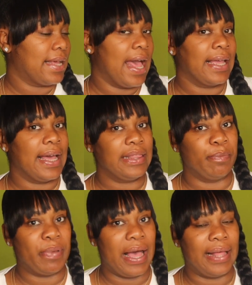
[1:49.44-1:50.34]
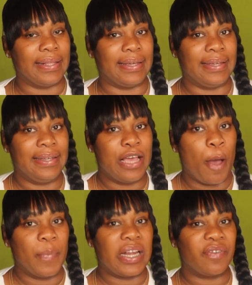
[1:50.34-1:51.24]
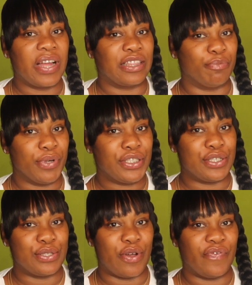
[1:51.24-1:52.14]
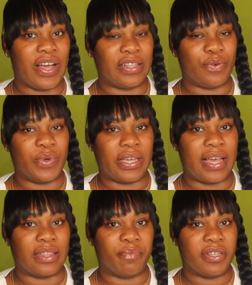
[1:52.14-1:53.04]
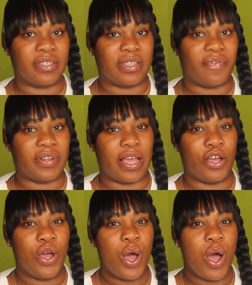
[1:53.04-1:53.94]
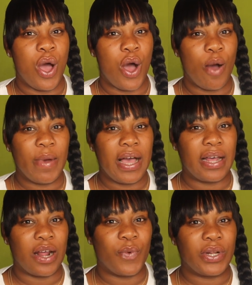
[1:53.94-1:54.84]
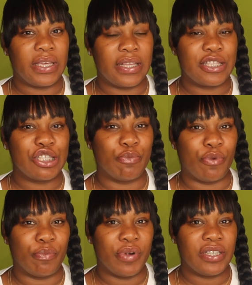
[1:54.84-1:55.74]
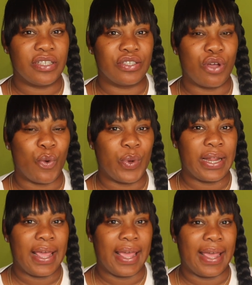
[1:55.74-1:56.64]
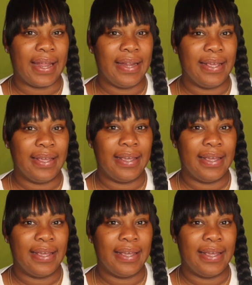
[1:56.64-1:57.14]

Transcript: I got the palette, but I never got the brushes. So I finally went and got the brushes because I feel like, oh my God, I want to get some more brushes. So I went ahead